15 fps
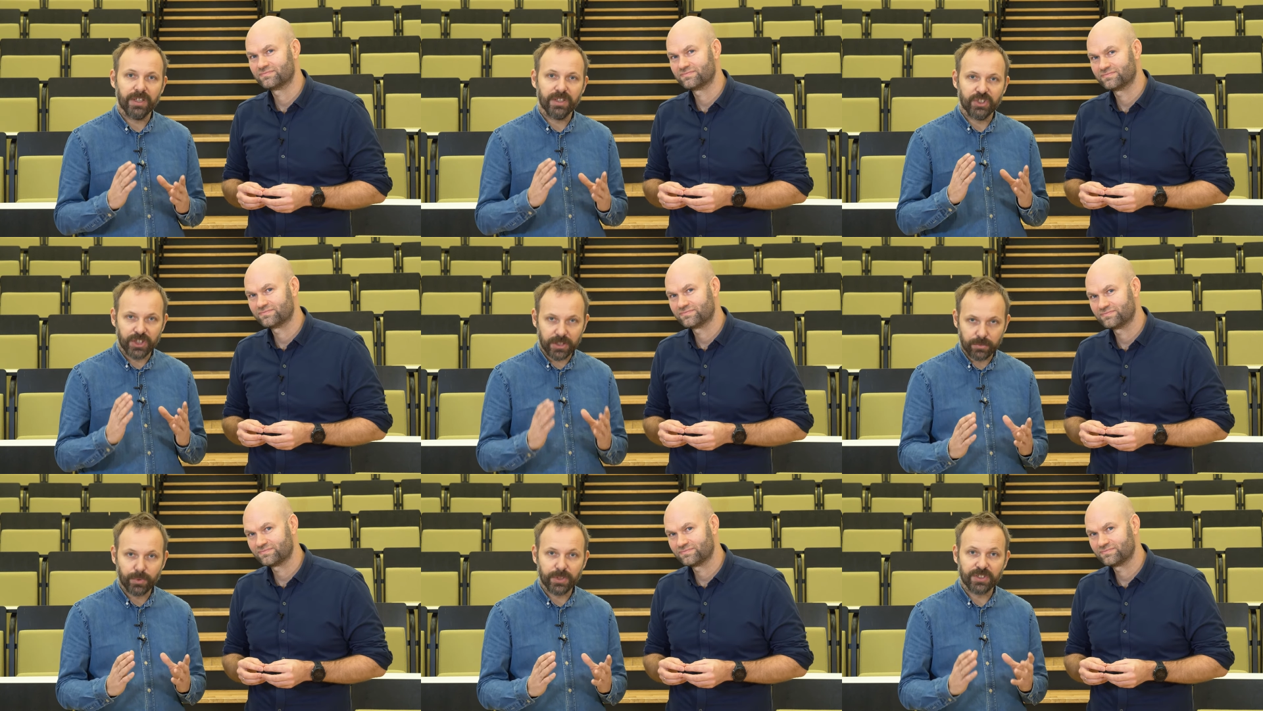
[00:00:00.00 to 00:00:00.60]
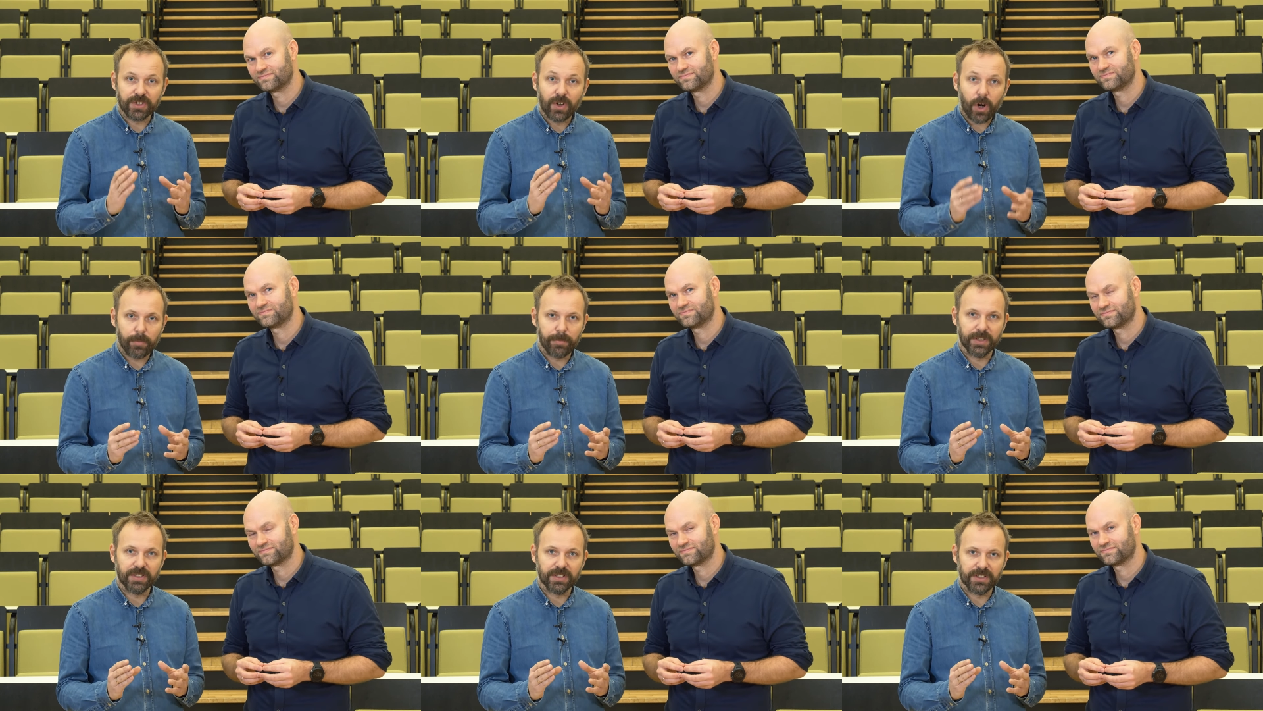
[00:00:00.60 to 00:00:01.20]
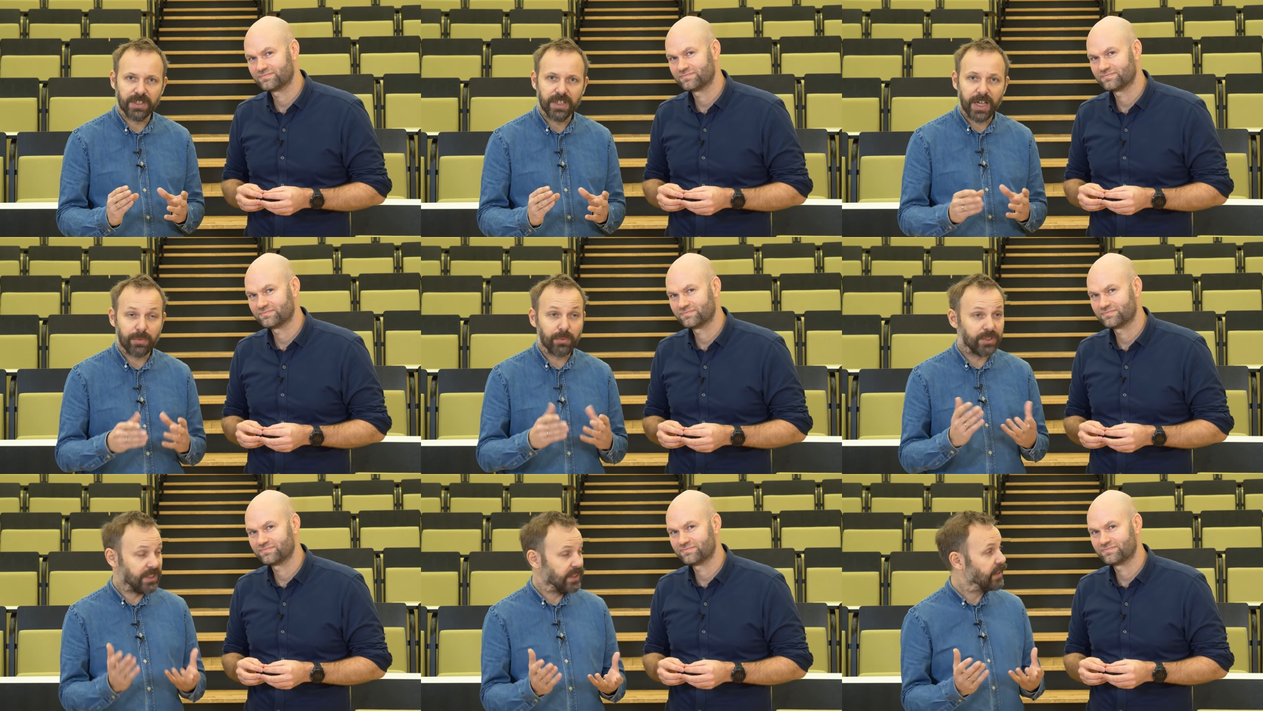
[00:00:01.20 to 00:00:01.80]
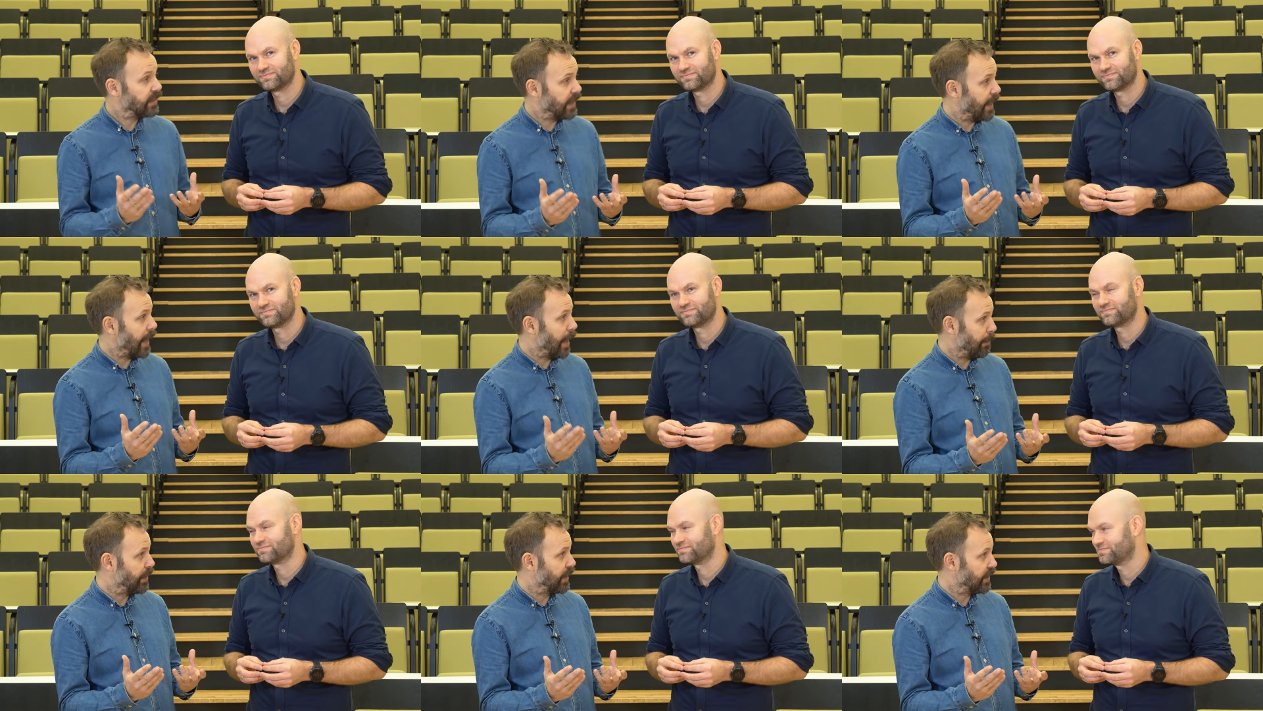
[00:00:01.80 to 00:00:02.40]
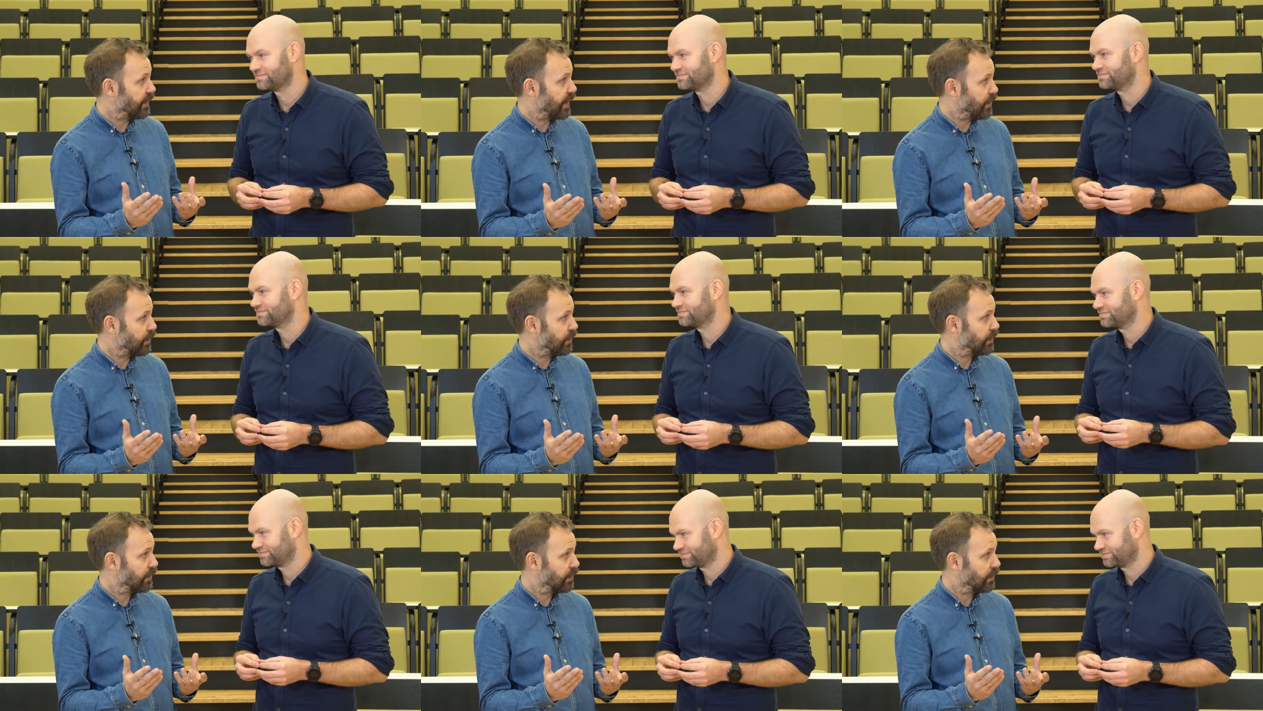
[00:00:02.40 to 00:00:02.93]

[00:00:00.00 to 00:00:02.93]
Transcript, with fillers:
Speaker 1: children's garments, and we're seeing that happening, Sveinung.